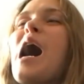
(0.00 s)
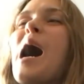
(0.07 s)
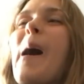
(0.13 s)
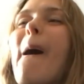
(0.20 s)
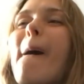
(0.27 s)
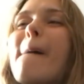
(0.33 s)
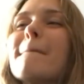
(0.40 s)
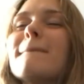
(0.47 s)

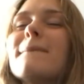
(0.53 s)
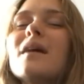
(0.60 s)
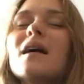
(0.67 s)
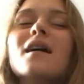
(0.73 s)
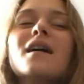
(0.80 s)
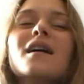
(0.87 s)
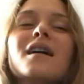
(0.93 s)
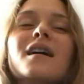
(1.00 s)
um
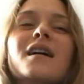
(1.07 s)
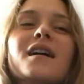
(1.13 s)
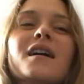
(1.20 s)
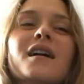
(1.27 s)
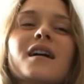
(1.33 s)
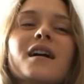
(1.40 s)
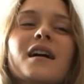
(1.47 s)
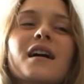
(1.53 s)

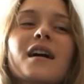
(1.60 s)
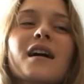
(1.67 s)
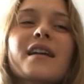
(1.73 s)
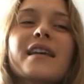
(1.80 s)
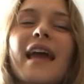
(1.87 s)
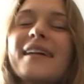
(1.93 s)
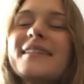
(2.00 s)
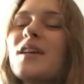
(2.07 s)

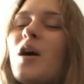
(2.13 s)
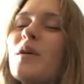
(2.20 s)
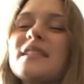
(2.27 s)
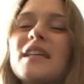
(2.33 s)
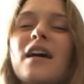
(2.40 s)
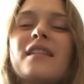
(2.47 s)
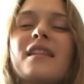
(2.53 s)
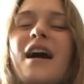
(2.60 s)
yeah, it's
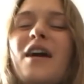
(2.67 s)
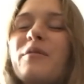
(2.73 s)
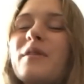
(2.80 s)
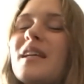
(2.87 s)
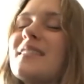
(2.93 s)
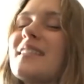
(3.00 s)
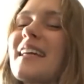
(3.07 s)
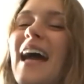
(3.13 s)
always on lock
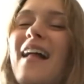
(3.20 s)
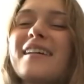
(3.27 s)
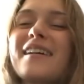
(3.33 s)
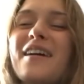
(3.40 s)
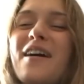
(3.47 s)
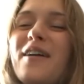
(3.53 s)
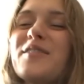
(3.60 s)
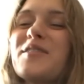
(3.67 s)
when it's the Cali
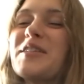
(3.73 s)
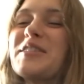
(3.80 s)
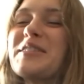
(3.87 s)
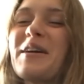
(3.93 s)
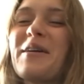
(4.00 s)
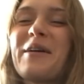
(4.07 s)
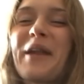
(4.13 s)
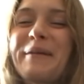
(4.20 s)
Condors. You
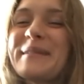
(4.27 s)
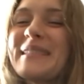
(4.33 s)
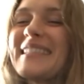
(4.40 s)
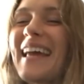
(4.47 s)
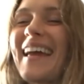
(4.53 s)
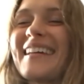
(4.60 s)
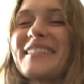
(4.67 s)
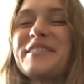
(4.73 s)
know what I'm
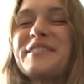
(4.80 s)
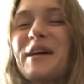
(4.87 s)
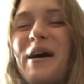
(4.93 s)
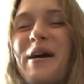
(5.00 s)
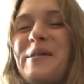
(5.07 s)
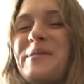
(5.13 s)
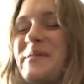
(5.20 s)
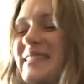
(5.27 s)
saying?
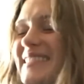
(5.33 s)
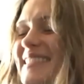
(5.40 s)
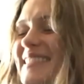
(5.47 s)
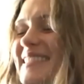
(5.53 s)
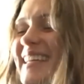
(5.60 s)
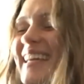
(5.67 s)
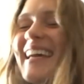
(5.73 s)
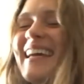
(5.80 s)
So we'll
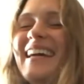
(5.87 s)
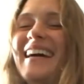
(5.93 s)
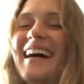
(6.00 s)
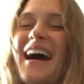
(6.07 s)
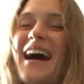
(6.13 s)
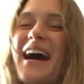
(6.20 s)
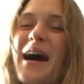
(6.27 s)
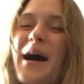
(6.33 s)
see.
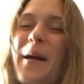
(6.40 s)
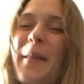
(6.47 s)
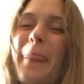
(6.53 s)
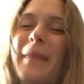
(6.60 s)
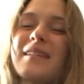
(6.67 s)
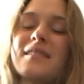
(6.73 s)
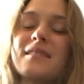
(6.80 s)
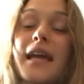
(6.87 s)
Um,
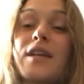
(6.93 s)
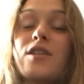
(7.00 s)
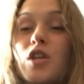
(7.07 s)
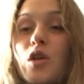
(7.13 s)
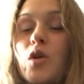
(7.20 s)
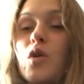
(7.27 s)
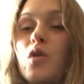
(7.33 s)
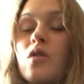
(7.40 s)
stay
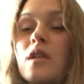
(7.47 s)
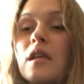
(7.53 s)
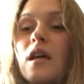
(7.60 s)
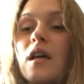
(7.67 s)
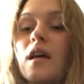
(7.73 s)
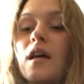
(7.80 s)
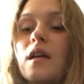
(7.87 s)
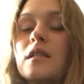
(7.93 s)
tuned
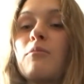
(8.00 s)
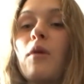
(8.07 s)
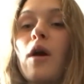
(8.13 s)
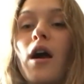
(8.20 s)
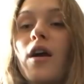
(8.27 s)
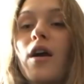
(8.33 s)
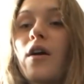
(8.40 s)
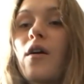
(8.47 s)

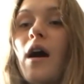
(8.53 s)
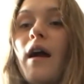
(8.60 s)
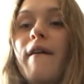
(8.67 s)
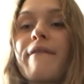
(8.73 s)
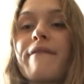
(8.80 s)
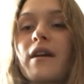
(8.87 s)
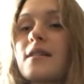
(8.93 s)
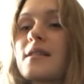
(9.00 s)
tomorrow,
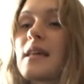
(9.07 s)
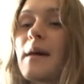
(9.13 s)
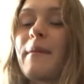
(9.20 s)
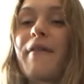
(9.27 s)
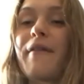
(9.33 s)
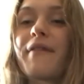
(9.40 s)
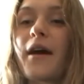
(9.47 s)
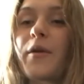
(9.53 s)
our first
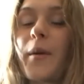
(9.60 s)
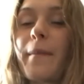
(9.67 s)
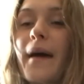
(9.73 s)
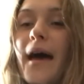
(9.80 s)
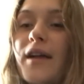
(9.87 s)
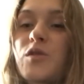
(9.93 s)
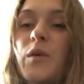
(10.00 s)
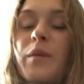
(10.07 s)
semifinal
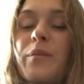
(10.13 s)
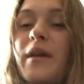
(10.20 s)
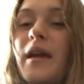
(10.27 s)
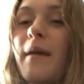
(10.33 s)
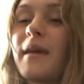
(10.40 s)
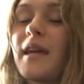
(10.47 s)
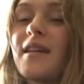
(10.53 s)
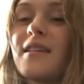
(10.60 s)
match, 1
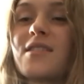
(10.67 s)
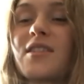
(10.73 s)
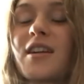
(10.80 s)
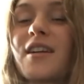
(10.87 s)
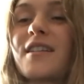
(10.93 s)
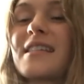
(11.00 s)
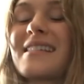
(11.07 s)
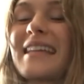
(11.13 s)
p.m.
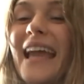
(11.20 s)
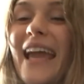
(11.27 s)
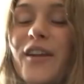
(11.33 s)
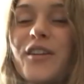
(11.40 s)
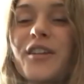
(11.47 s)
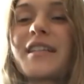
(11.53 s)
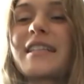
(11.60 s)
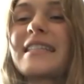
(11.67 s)
Eastern
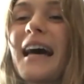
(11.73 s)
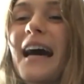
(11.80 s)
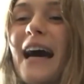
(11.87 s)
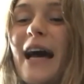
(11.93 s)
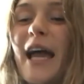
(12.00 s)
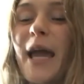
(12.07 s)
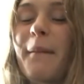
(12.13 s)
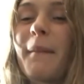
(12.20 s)
Standard
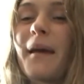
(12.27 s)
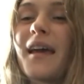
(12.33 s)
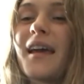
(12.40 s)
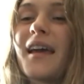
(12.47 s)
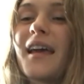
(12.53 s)
Time.